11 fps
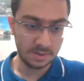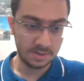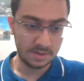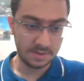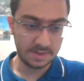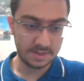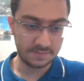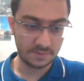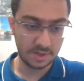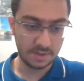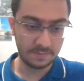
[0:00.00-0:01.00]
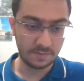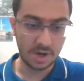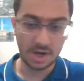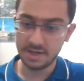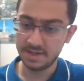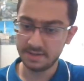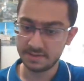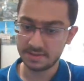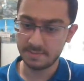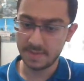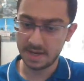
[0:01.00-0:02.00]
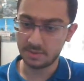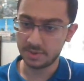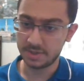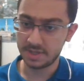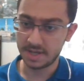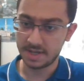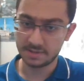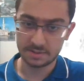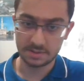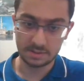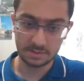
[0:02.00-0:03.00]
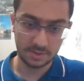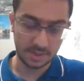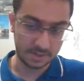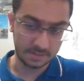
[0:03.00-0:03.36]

And that's for him. For Heiner, it doesn't matter what he has, so yeah.